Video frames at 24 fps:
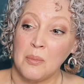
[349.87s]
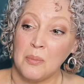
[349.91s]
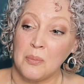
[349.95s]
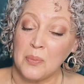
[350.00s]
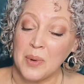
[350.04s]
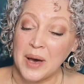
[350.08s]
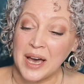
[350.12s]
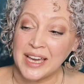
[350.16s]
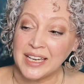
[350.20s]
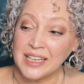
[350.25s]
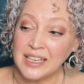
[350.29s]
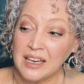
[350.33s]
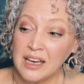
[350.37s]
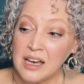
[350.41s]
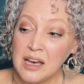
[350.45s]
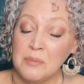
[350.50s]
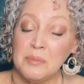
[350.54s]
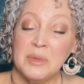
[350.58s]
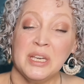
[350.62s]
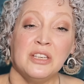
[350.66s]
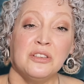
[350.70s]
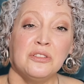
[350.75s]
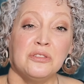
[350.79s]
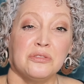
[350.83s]
by
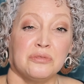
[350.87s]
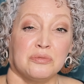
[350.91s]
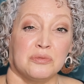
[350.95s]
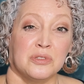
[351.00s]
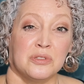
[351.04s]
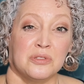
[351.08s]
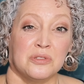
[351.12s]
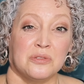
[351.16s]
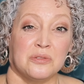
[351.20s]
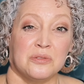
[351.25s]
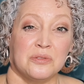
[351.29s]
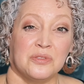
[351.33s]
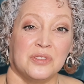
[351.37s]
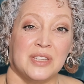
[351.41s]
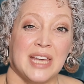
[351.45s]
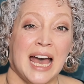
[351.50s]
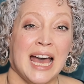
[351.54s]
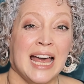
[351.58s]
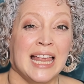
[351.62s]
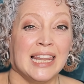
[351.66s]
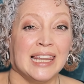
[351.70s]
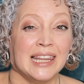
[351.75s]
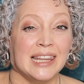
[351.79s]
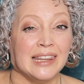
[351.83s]
coming through
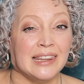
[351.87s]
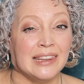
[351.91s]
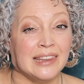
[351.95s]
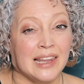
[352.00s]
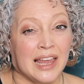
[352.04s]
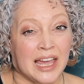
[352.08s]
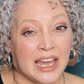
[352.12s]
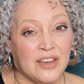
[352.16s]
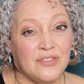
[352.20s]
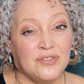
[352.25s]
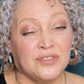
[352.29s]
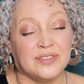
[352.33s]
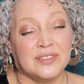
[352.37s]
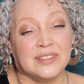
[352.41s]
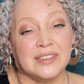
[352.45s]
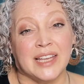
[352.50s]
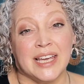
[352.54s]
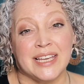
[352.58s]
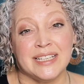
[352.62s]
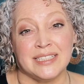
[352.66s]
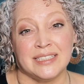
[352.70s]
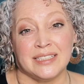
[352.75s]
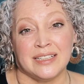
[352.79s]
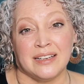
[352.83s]
that life
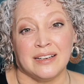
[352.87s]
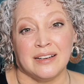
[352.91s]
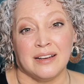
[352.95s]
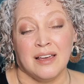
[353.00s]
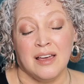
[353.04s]
lesson,